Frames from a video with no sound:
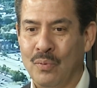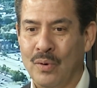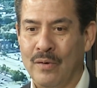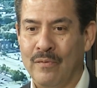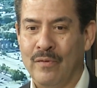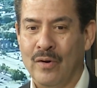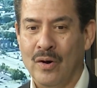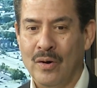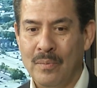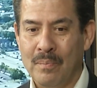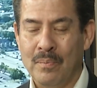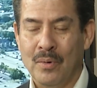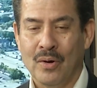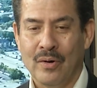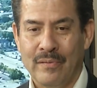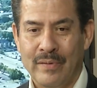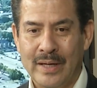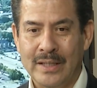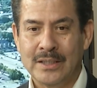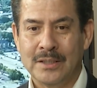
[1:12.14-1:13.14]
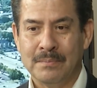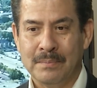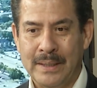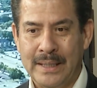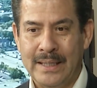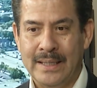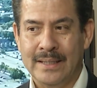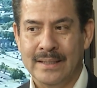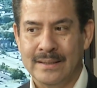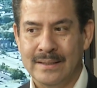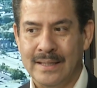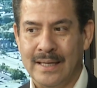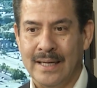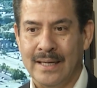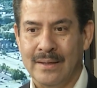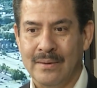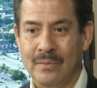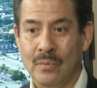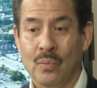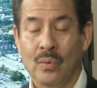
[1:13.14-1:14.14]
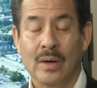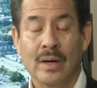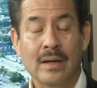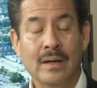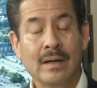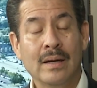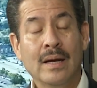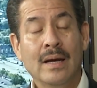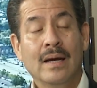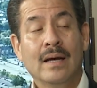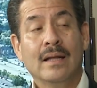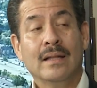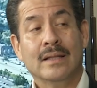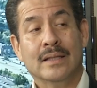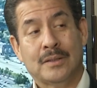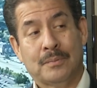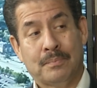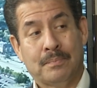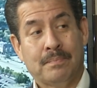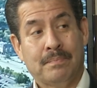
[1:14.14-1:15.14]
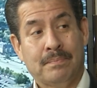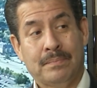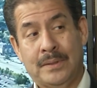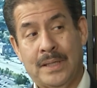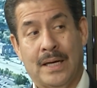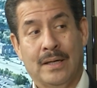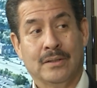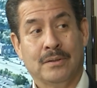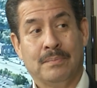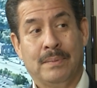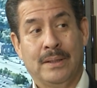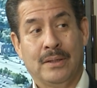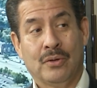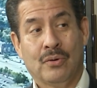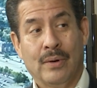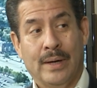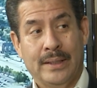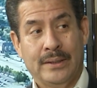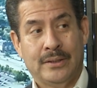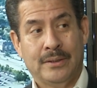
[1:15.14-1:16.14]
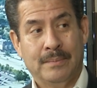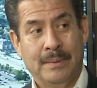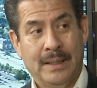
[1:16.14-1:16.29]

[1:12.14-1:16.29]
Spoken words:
what motivates me is that, one, this town's been great